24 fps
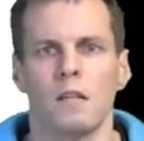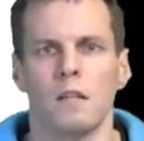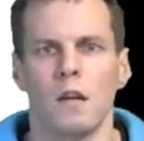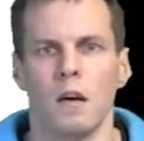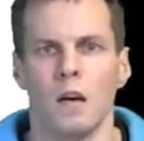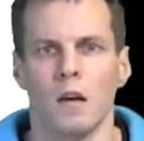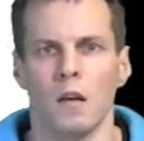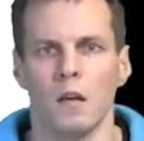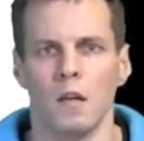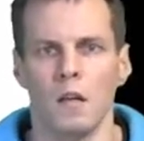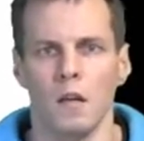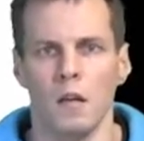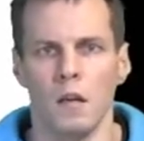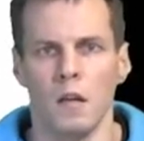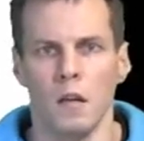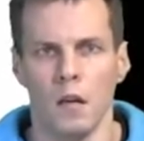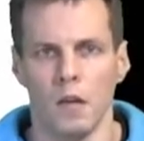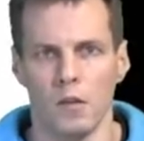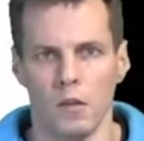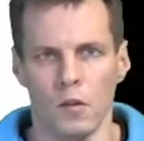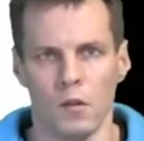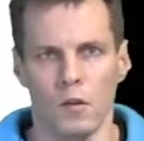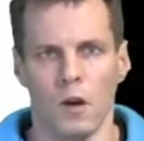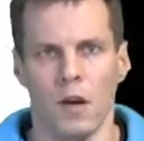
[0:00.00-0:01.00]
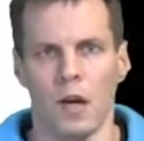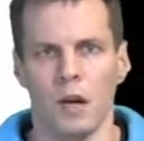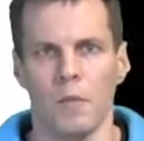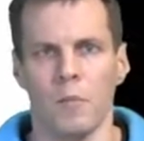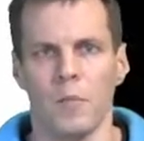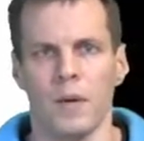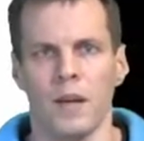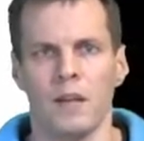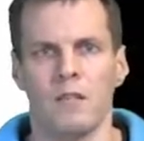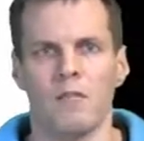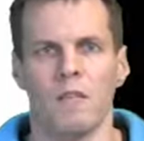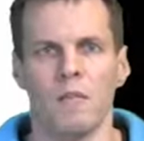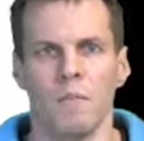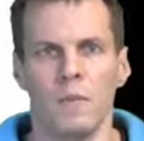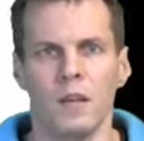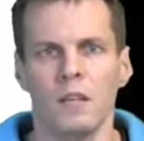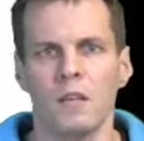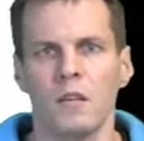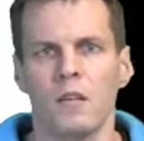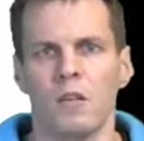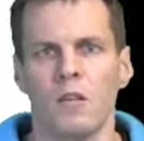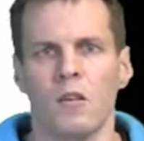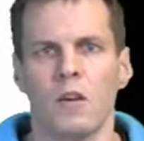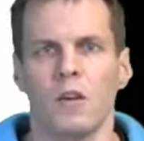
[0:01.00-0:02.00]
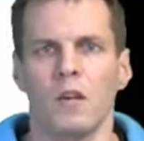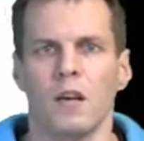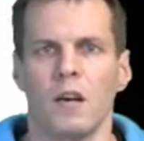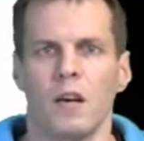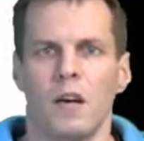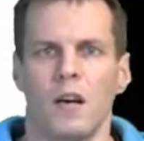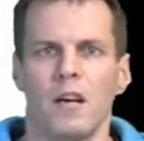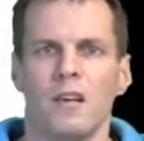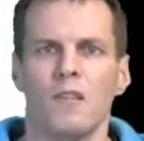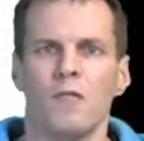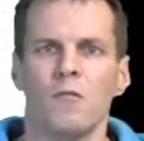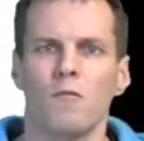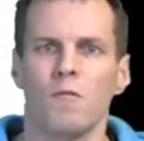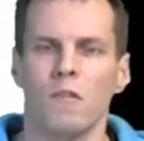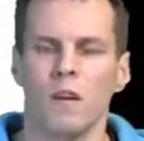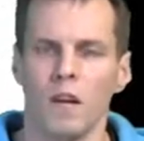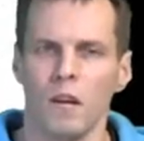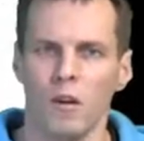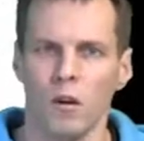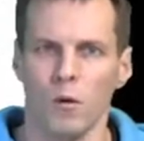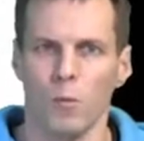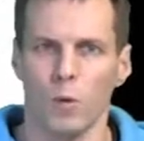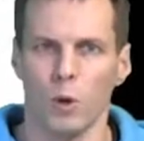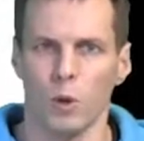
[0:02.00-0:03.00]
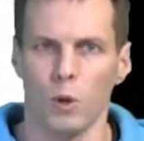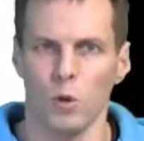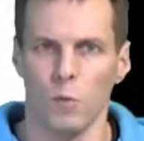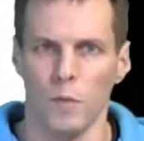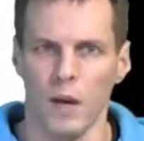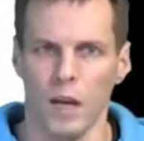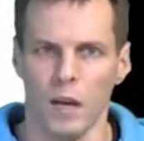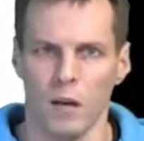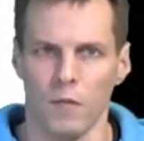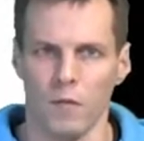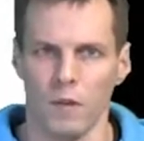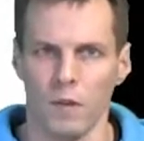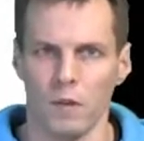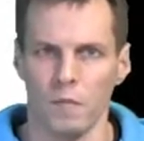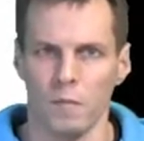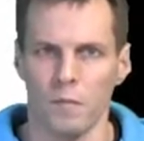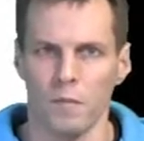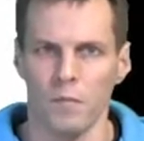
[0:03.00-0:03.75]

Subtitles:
I'll pay you a Bitcoin, I don't really know what to make of it.